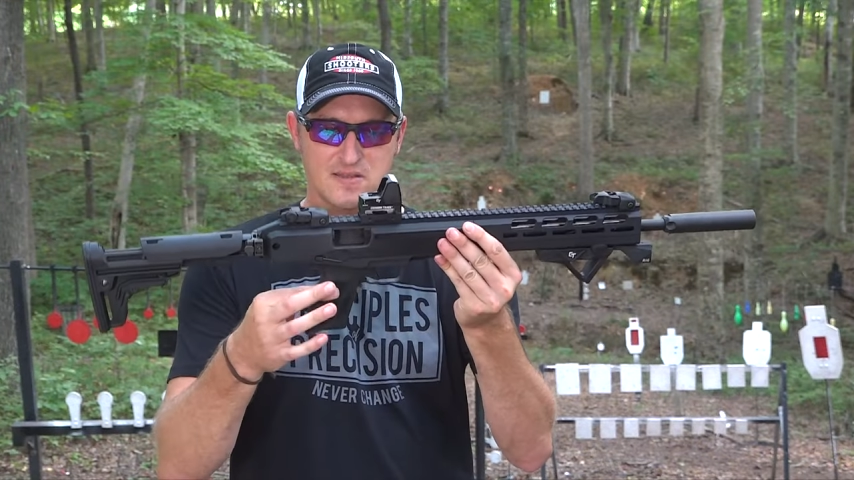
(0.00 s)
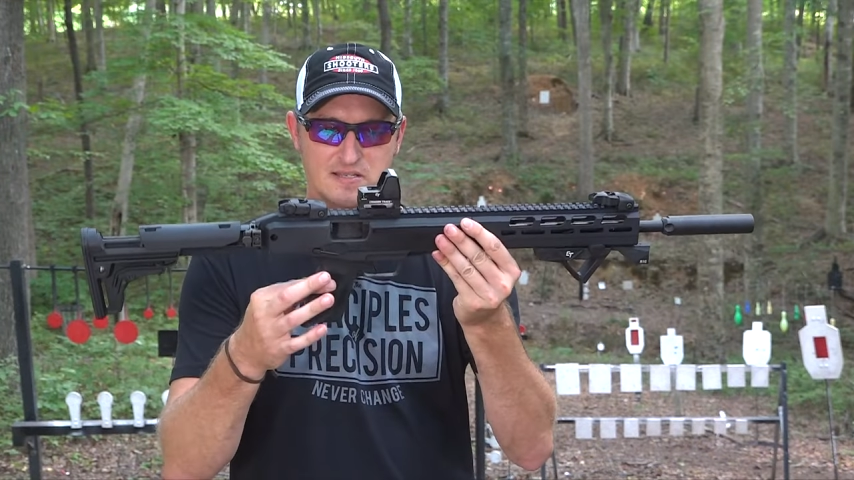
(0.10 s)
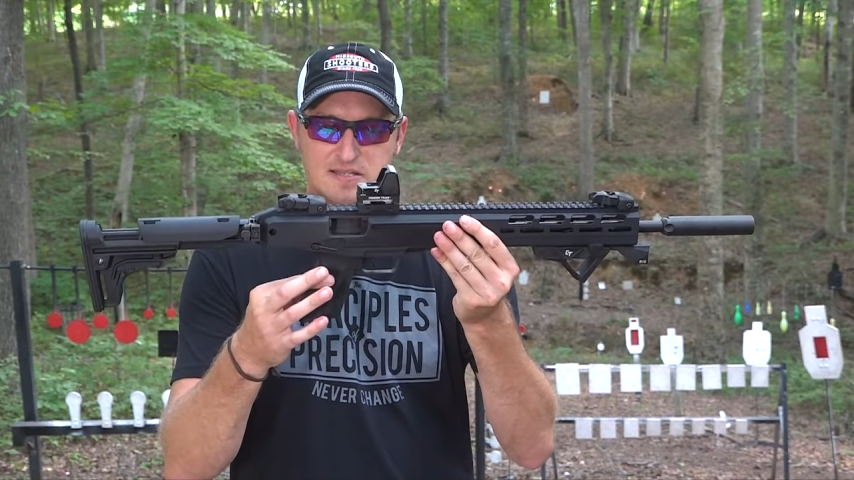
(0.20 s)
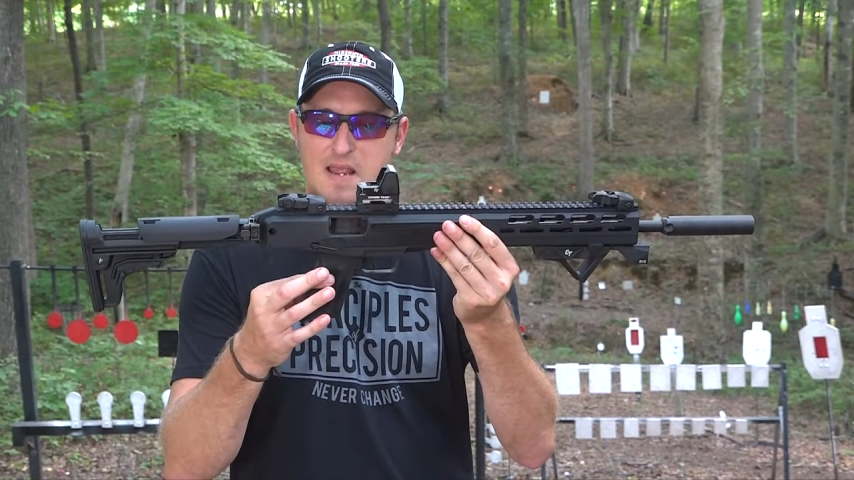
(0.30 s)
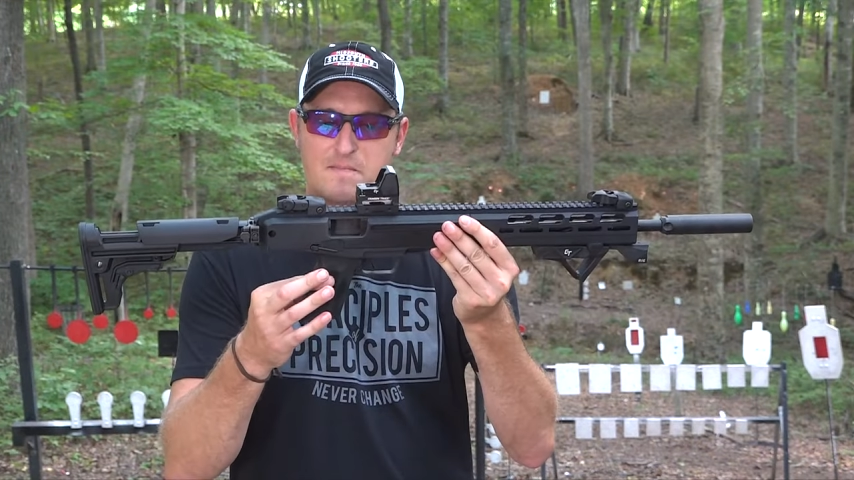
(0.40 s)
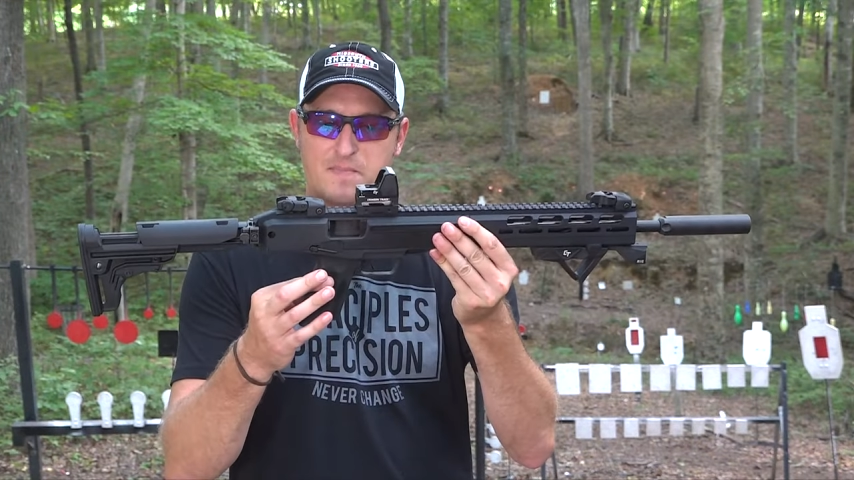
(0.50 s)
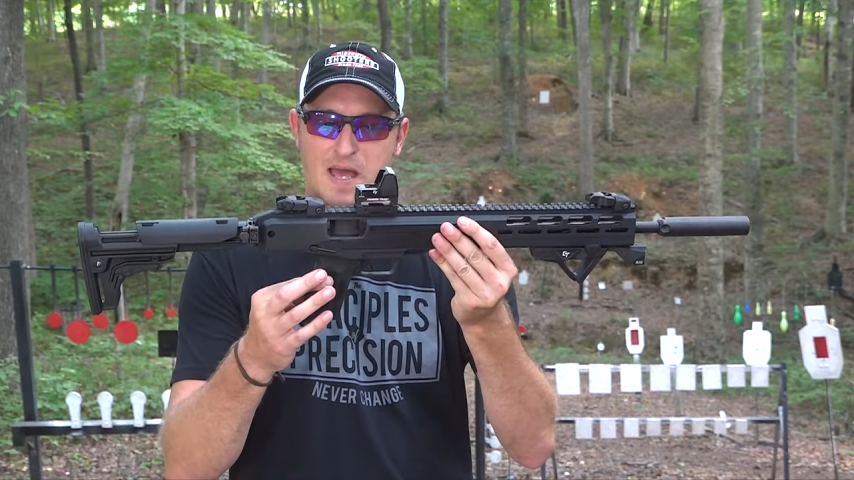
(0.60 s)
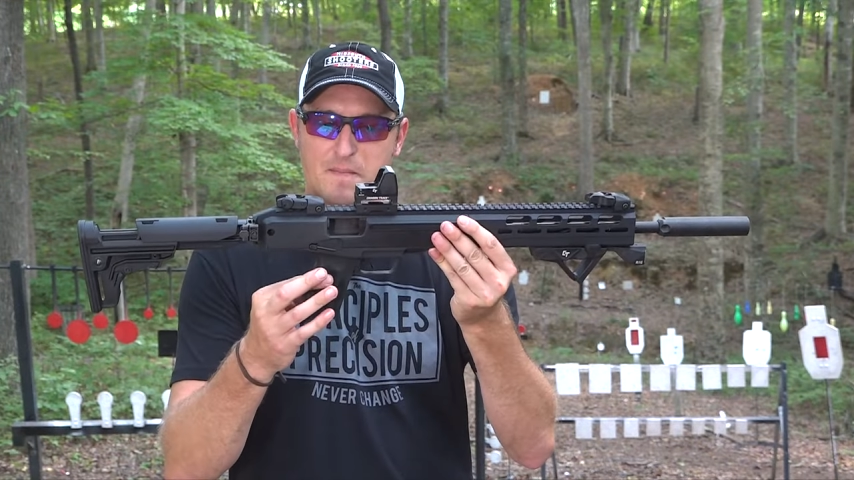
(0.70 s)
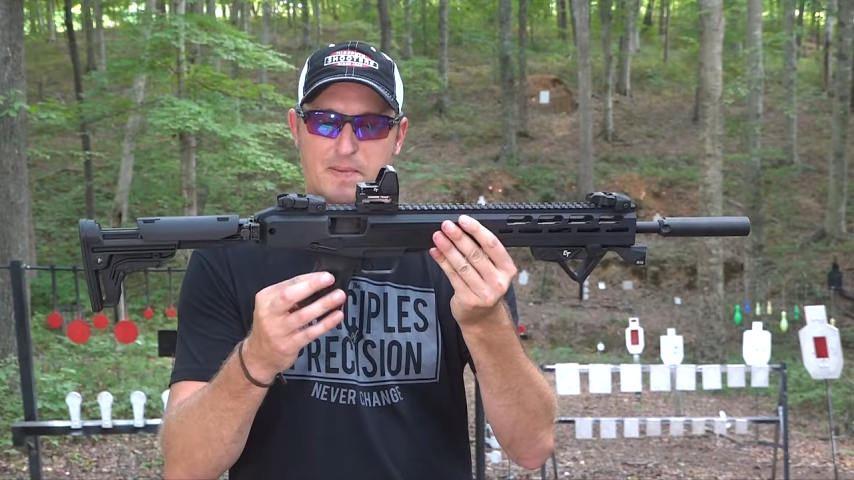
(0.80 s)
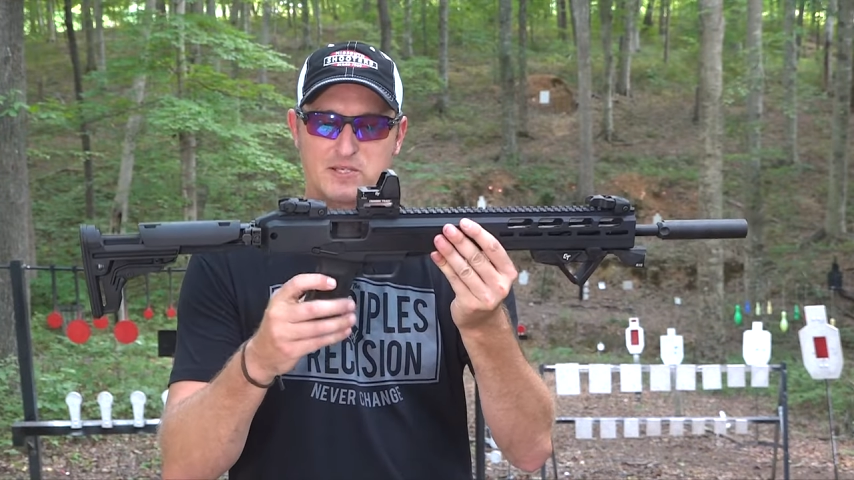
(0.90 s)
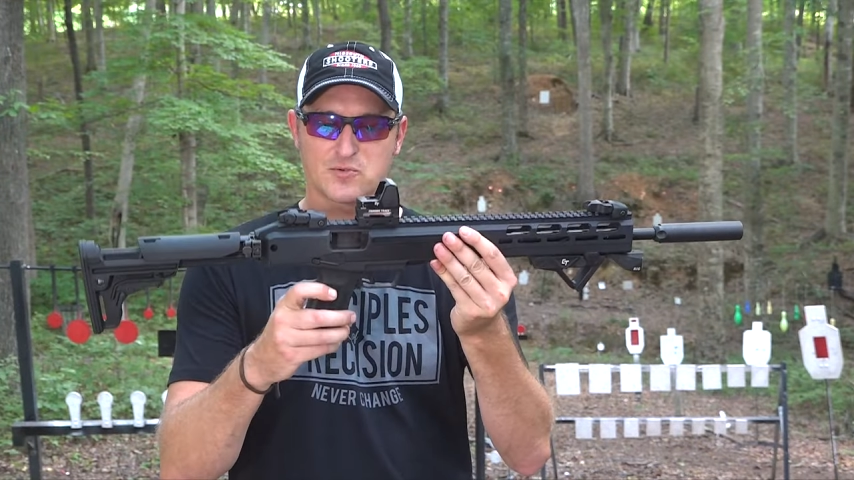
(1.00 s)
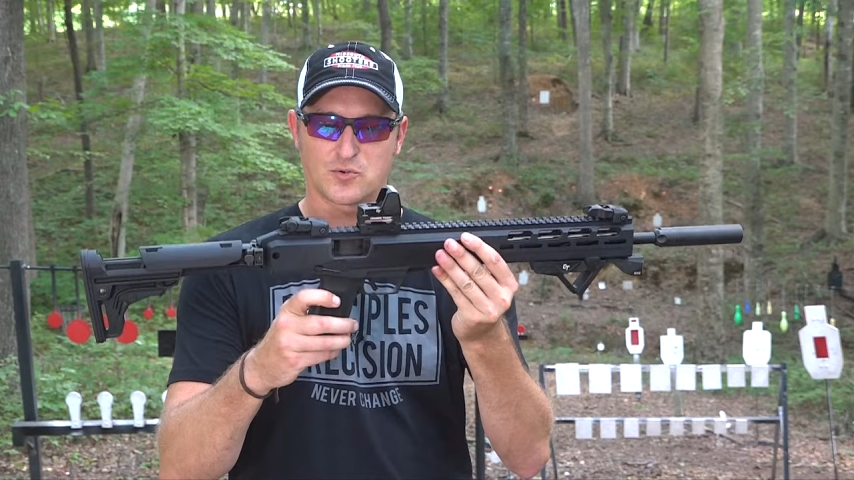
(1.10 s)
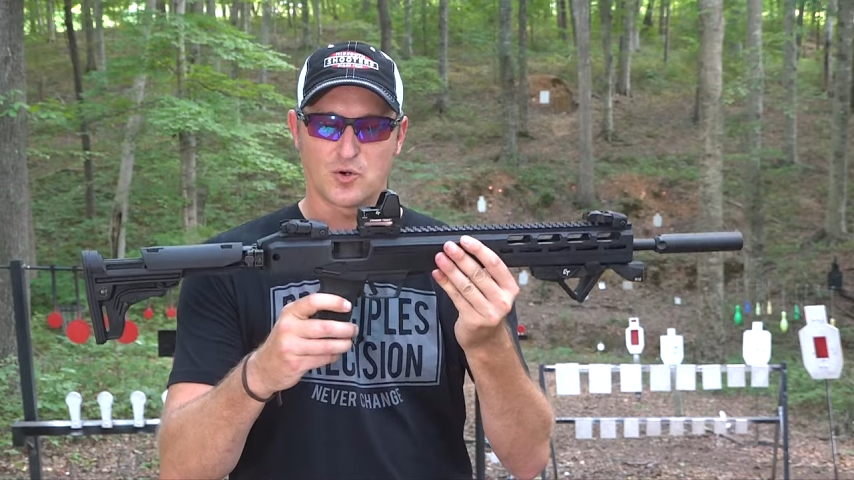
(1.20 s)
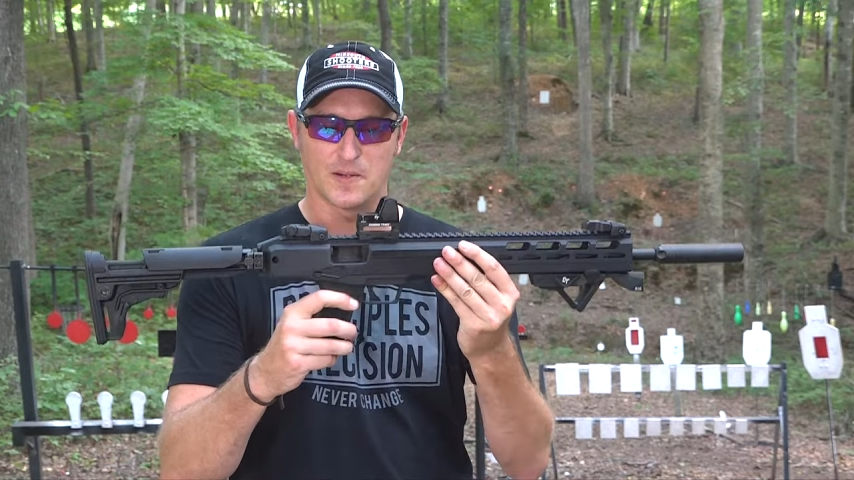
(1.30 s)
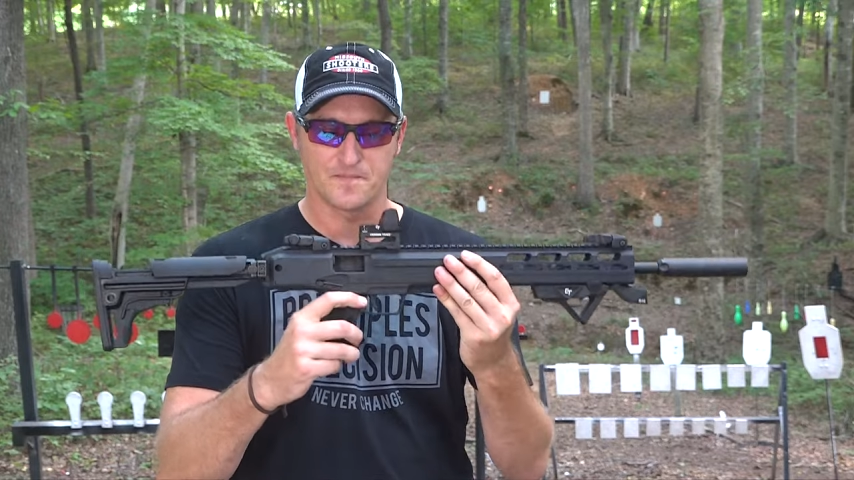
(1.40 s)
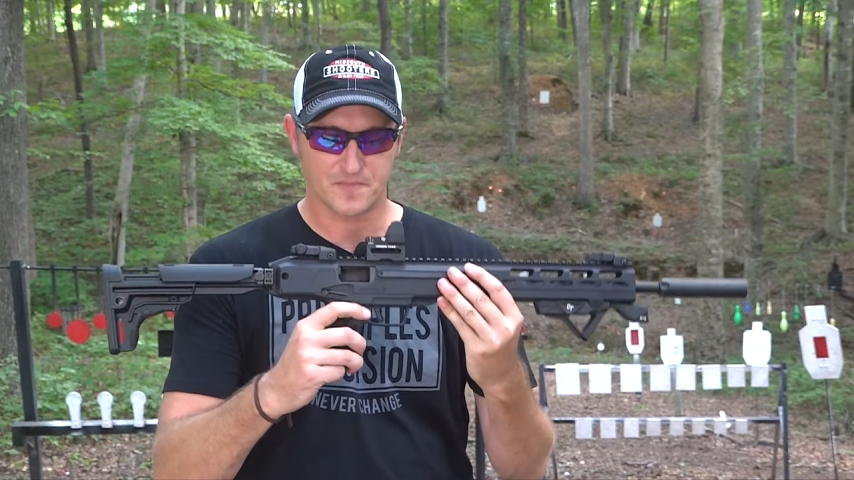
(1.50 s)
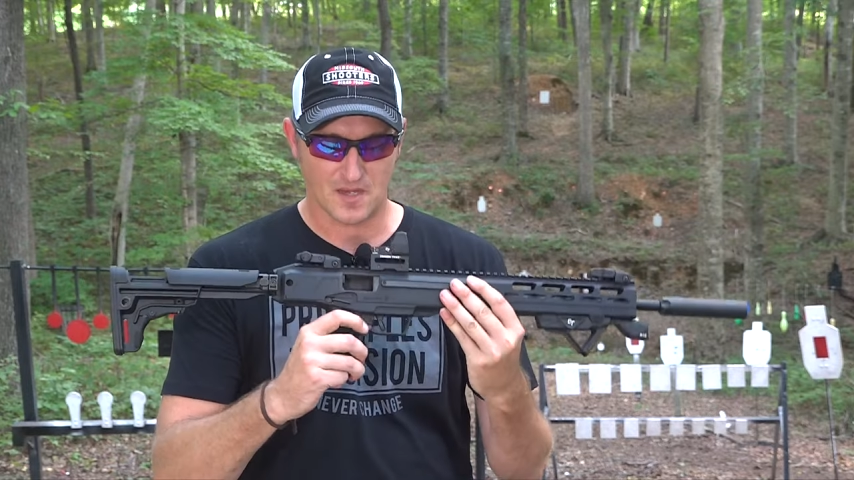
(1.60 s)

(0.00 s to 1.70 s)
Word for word: the same kind of pistol grip.